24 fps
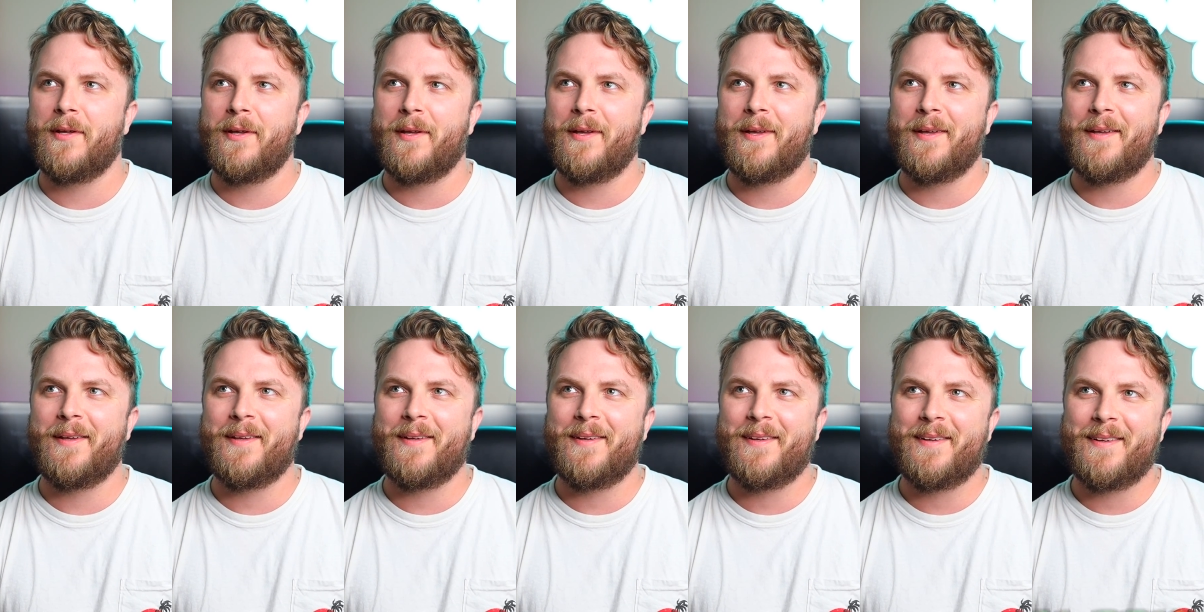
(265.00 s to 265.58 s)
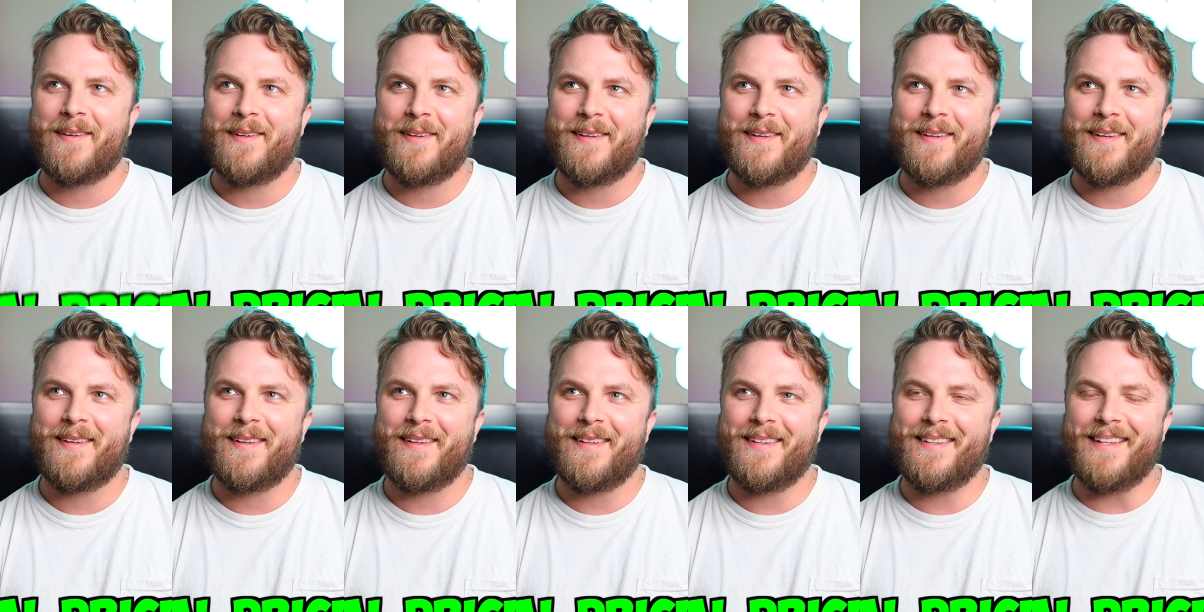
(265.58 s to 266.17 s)
three
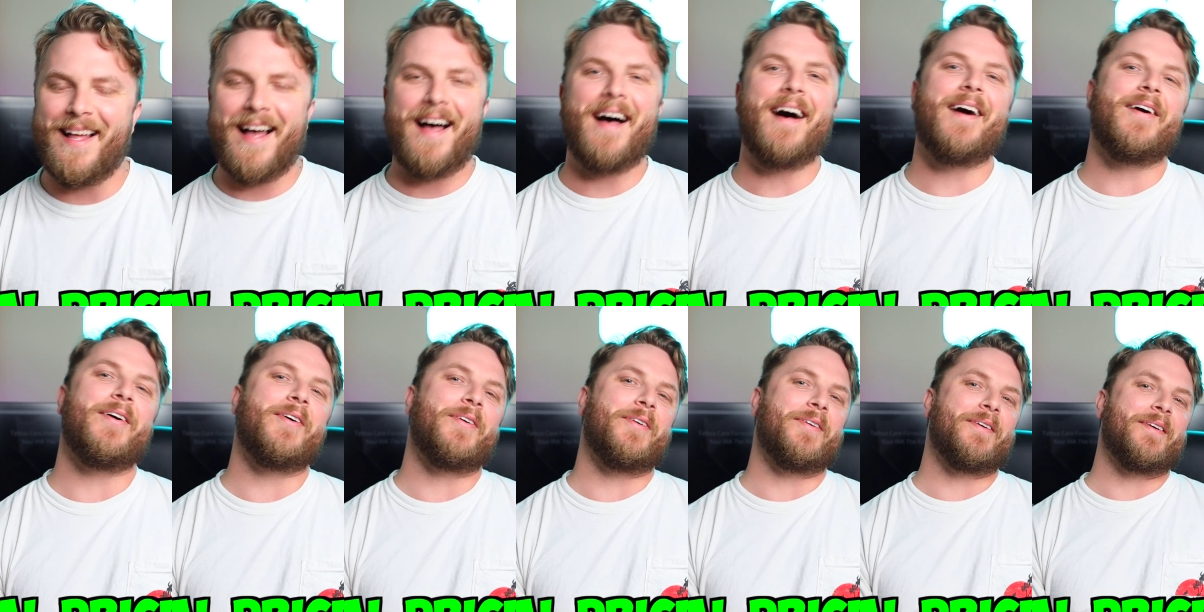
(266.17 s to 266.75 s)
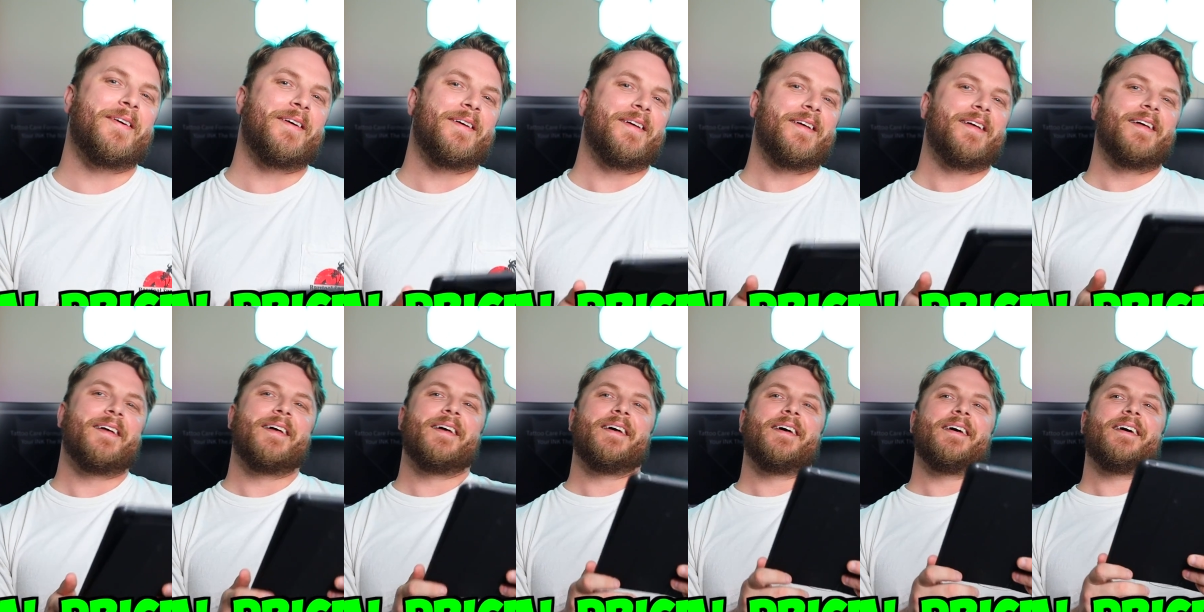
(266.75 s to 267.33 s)
hundred. Oh,
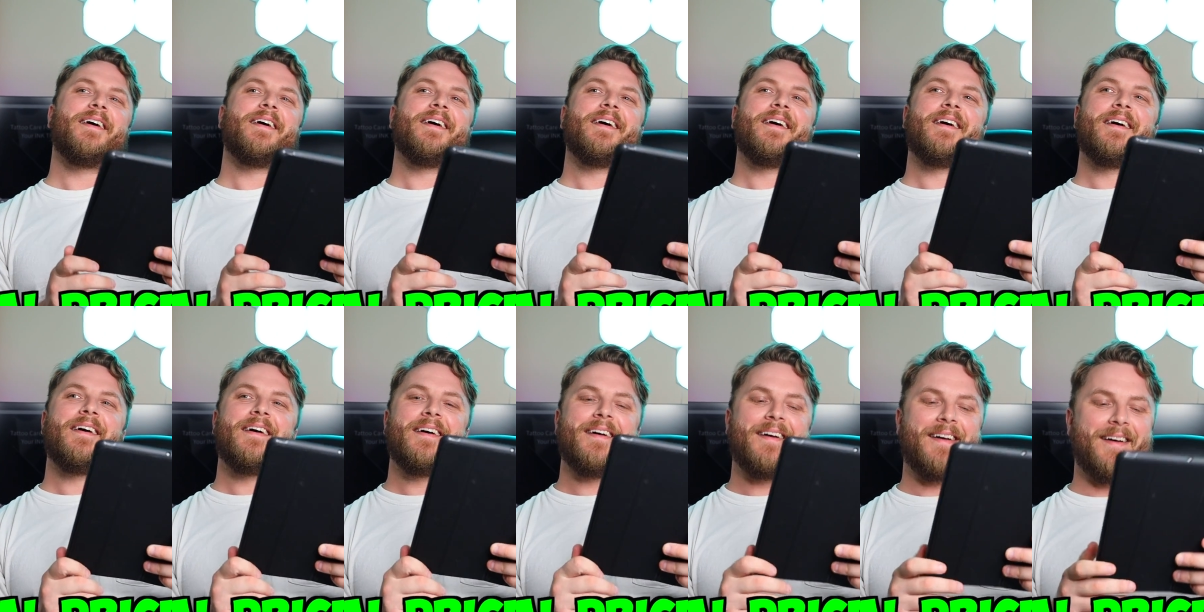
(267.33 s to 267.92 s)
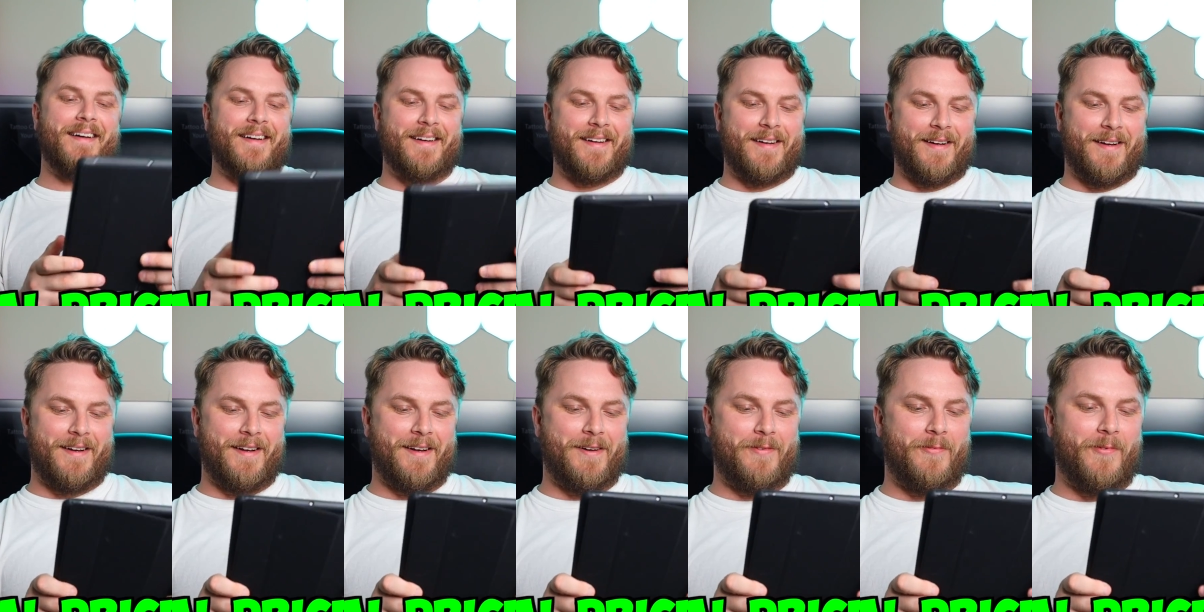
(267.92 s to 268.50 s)

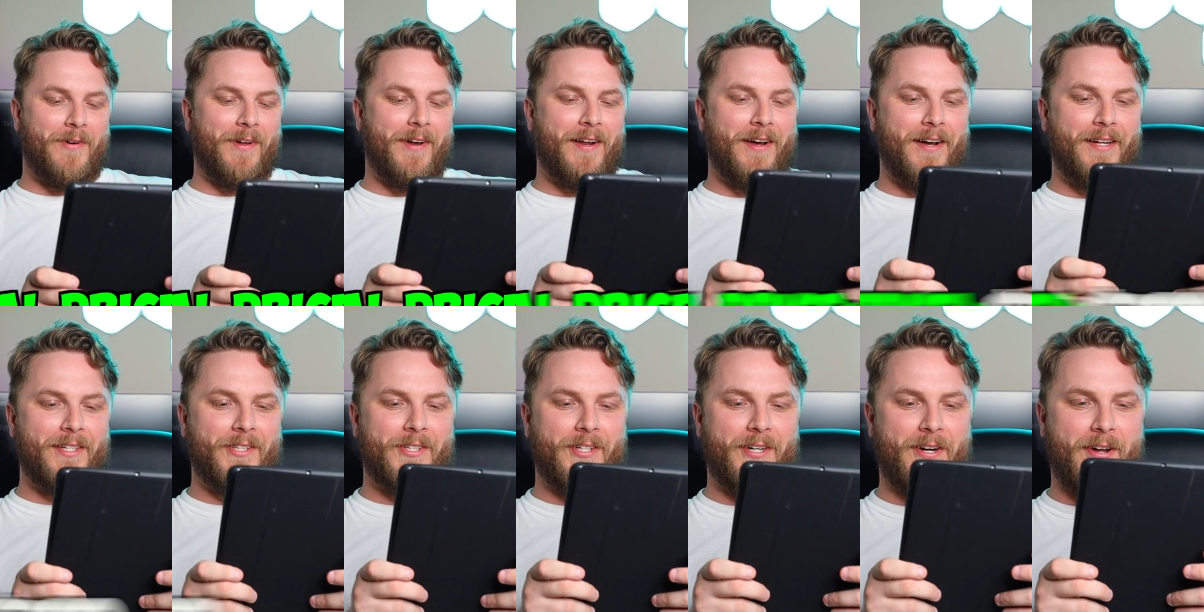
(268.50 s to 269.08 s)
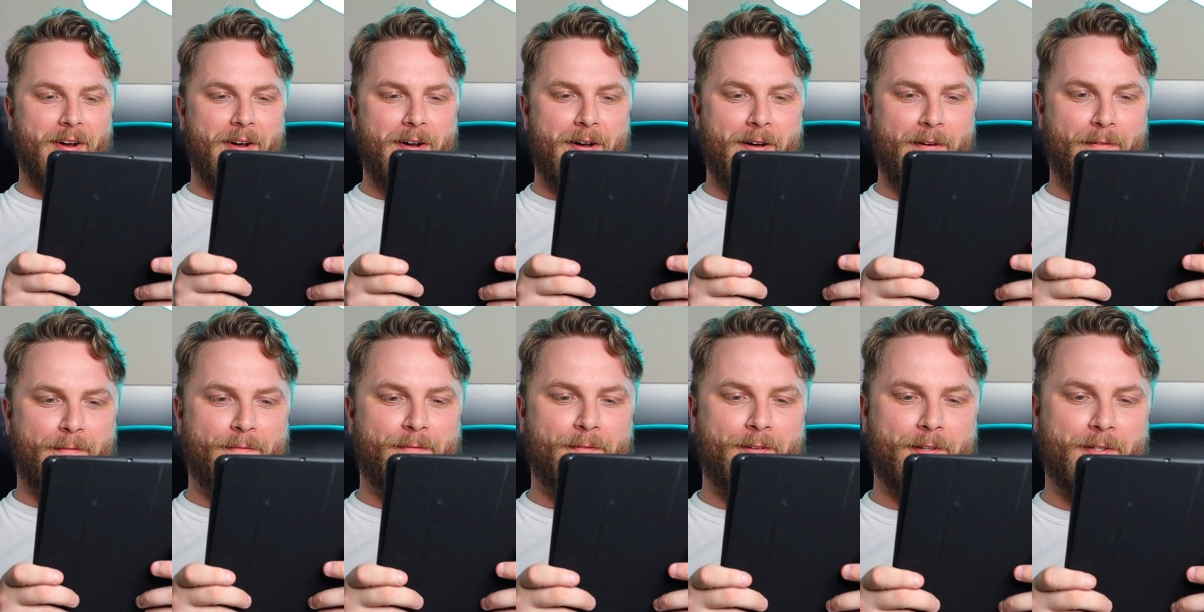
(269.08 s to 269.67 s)
uh, one hundred
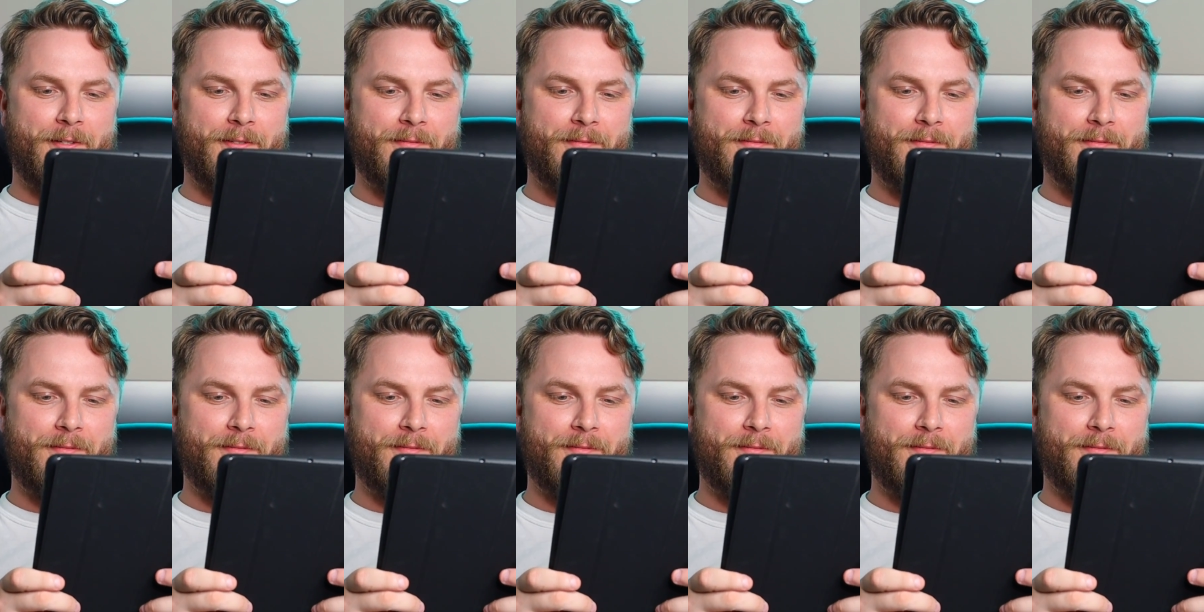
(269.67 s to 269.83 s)
off.